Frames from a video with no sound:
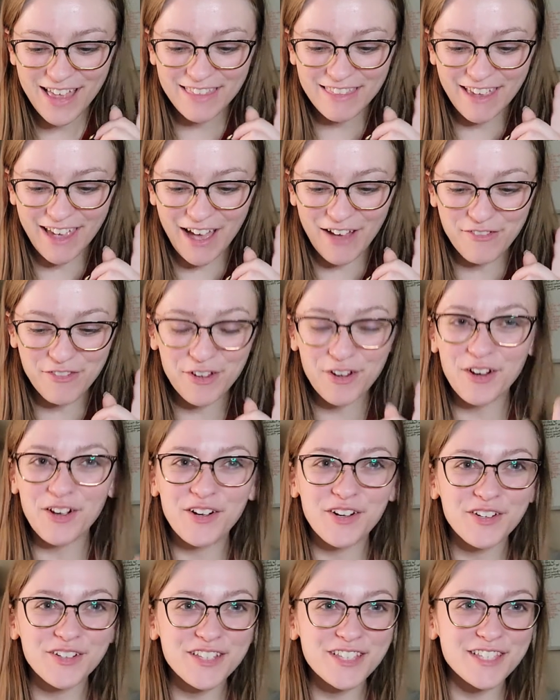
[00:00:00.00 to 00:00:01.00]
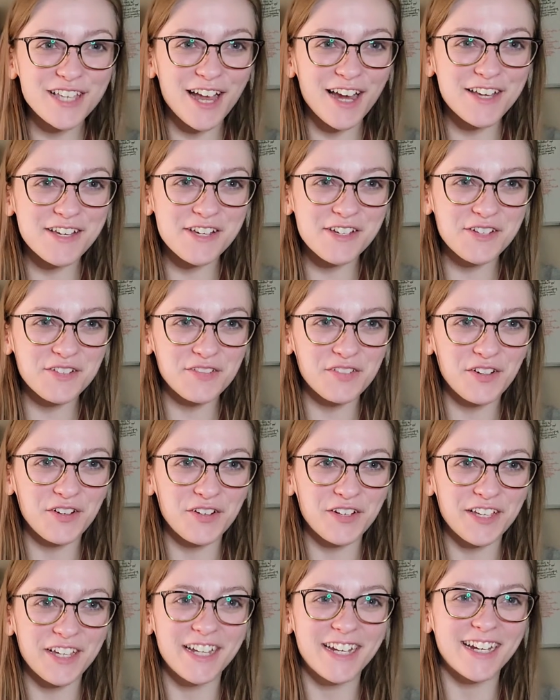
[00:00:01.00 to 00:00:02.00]
They have their own section
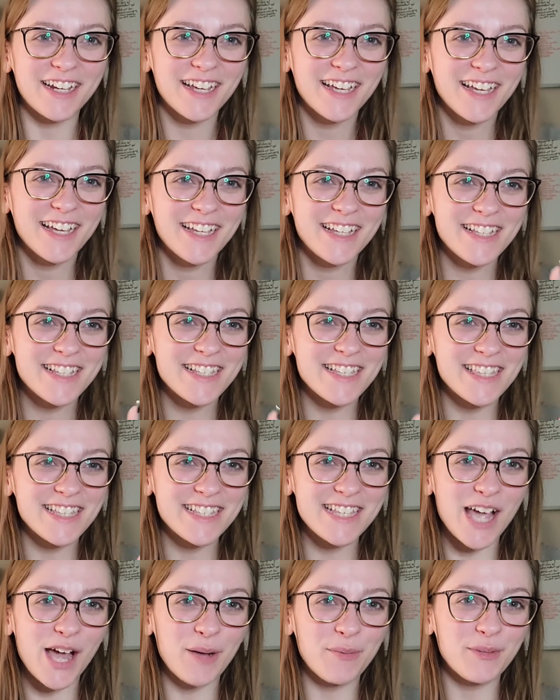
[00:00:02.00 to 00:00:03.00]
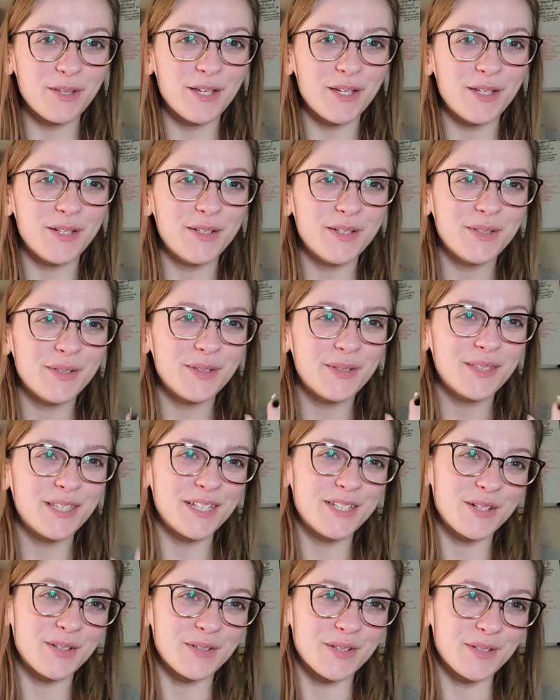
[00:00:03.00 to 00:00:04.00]
devoted to the tablet who they
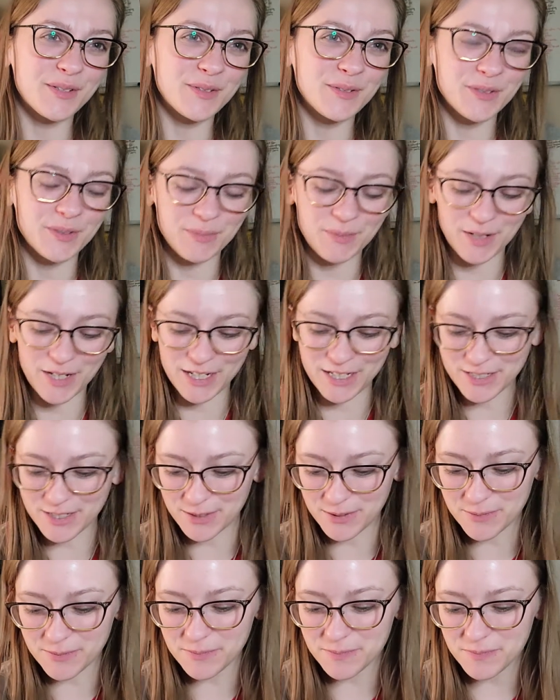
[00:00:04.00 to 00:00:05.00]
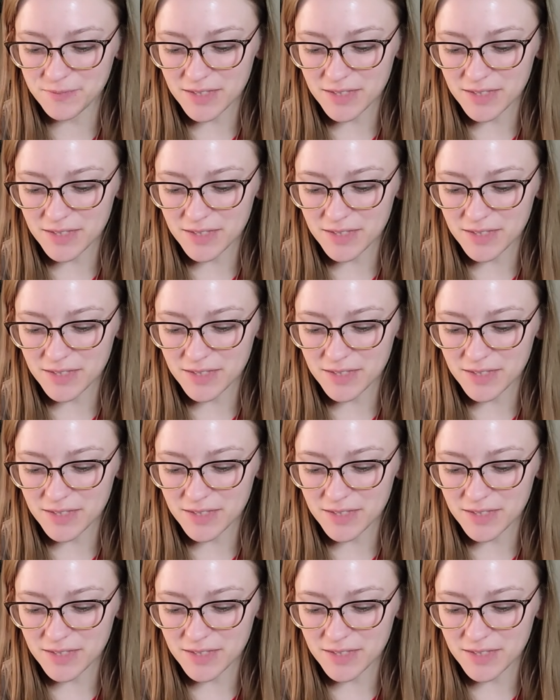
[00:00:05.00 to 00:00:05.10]
don't know who they're praying to.